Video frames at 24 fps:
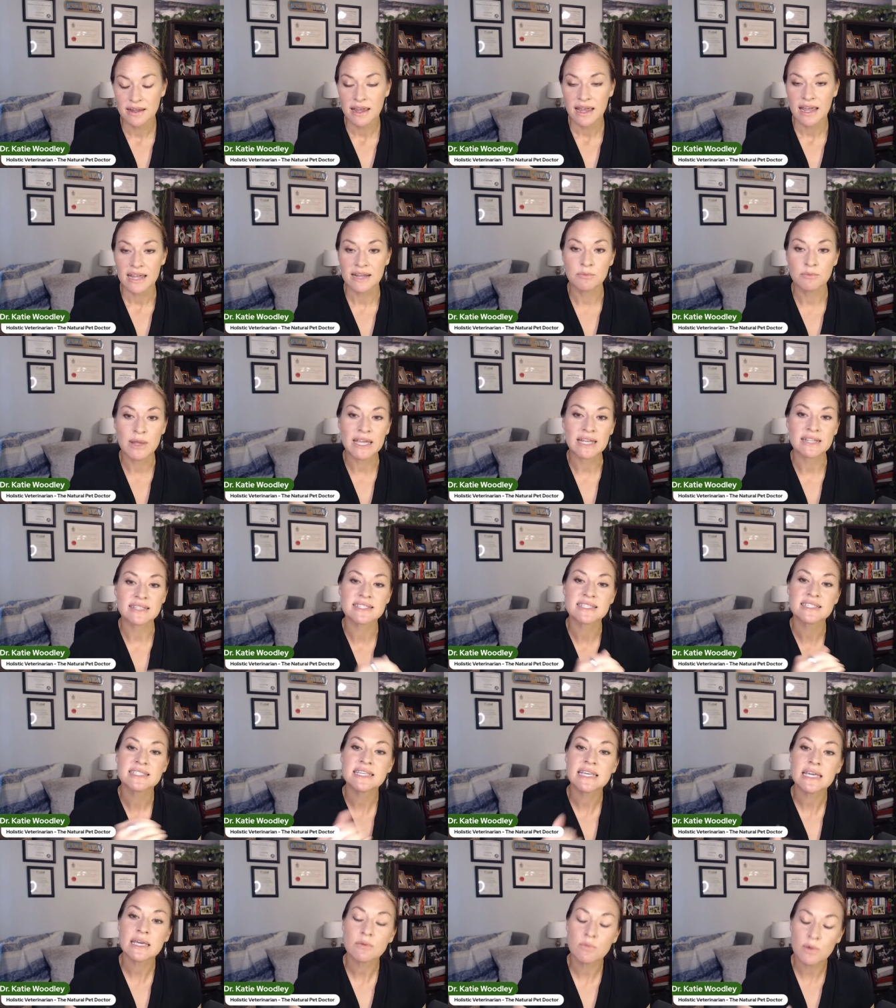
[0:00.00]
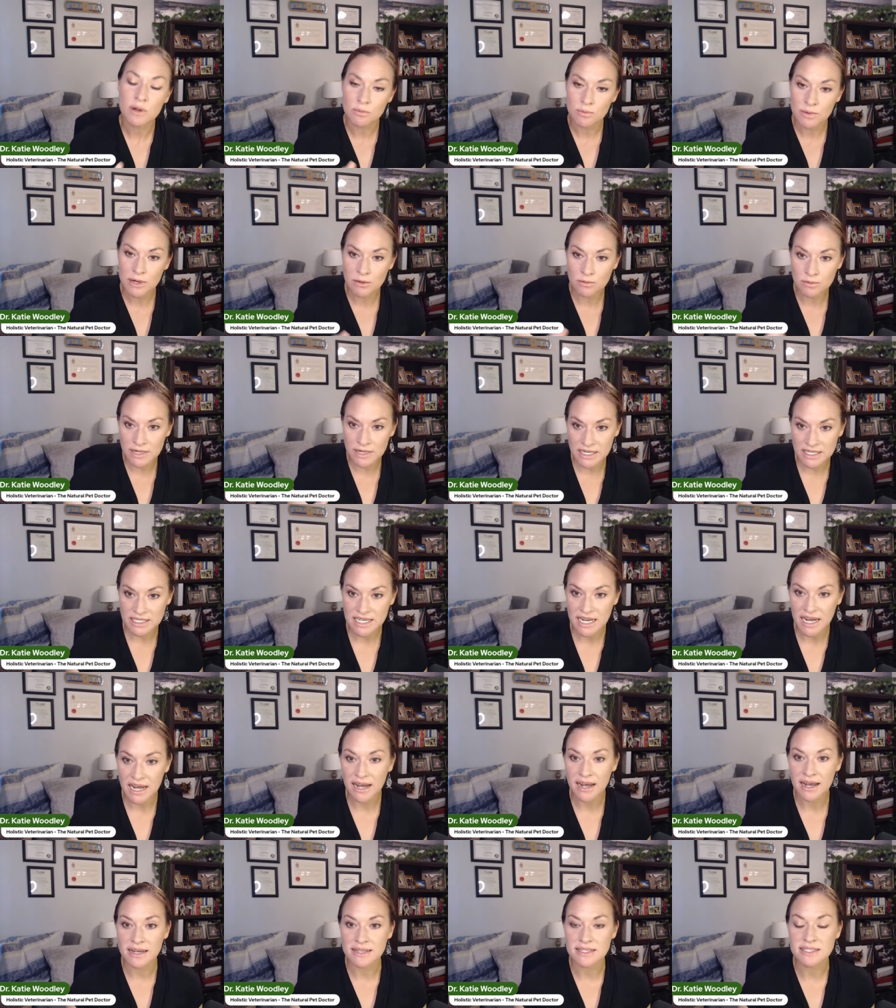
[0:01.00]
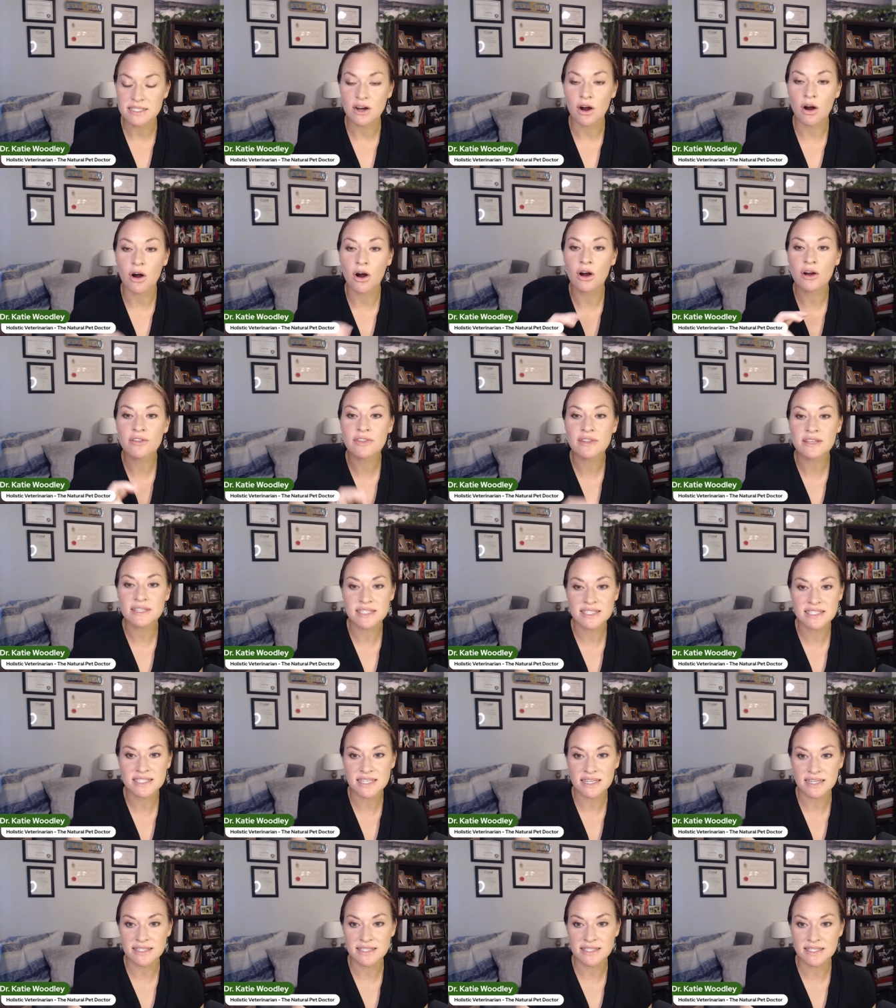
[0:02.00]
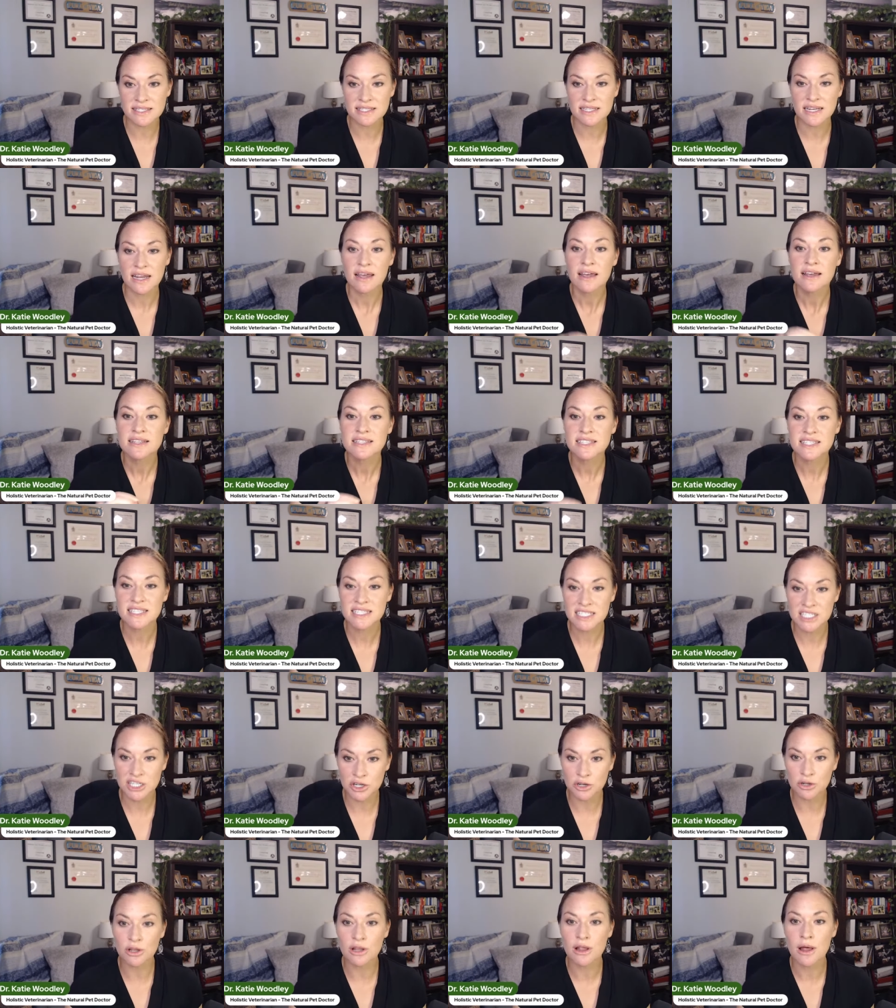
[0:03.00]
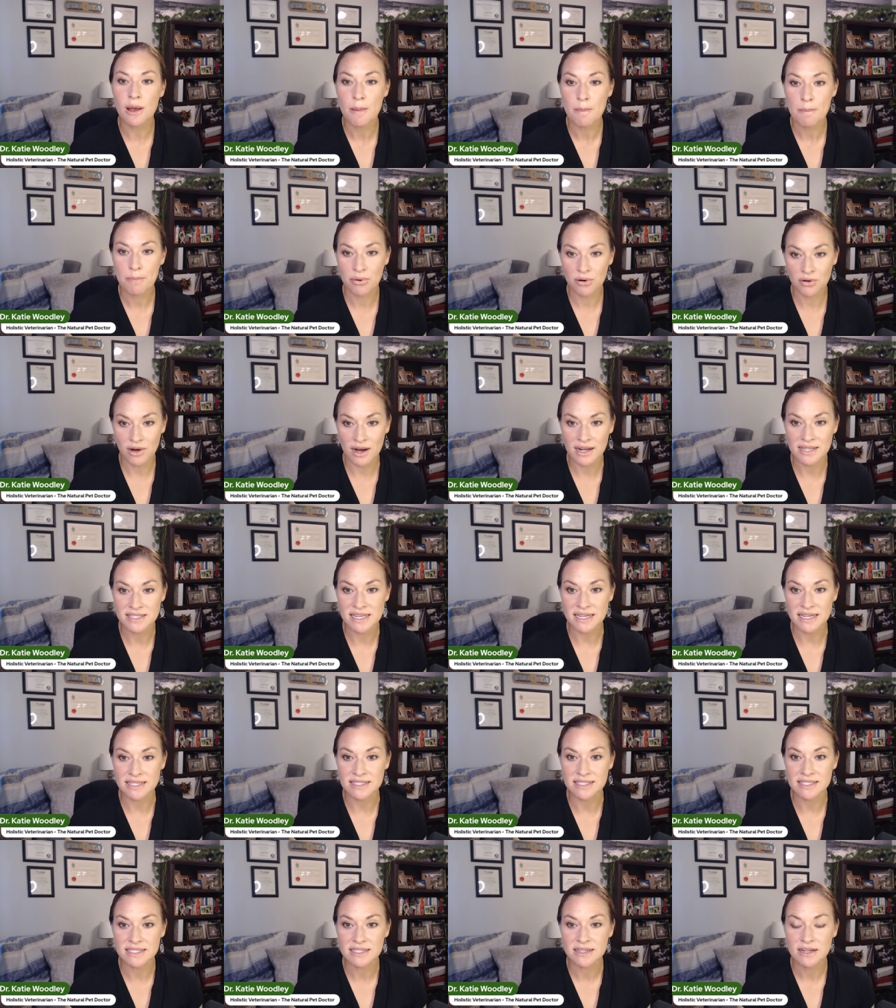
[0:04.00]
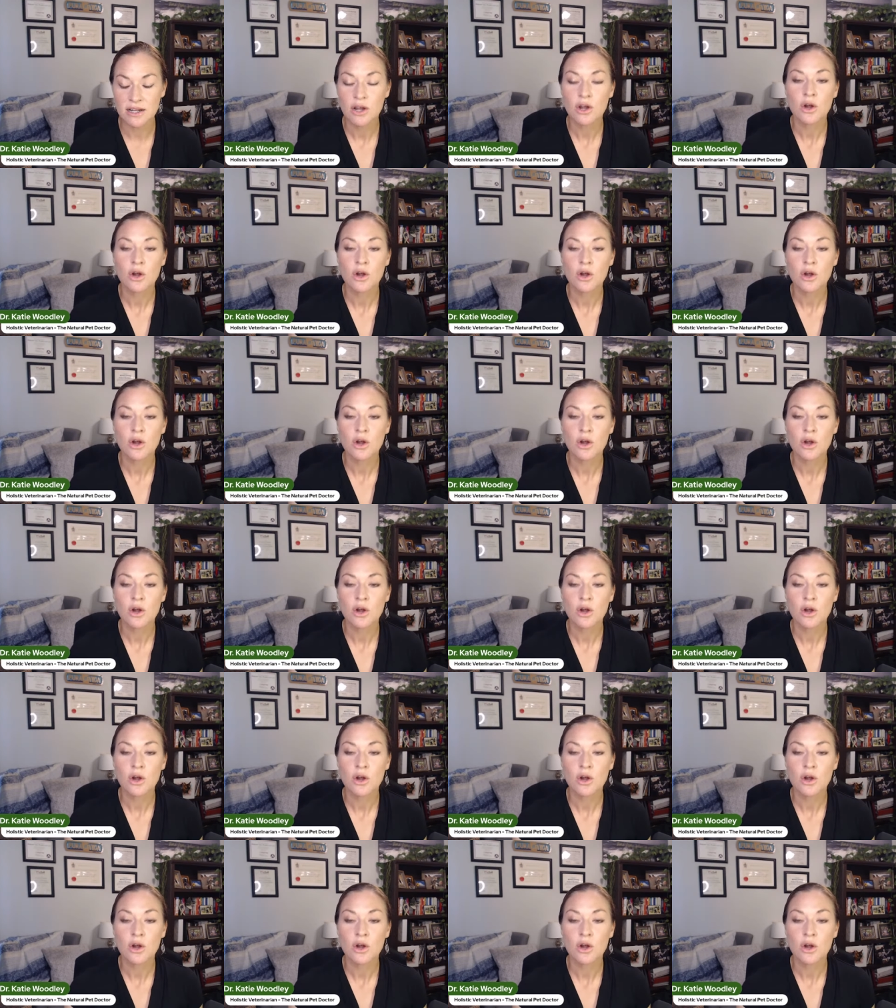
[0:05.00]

And we can see when we retest, are the cysts still present?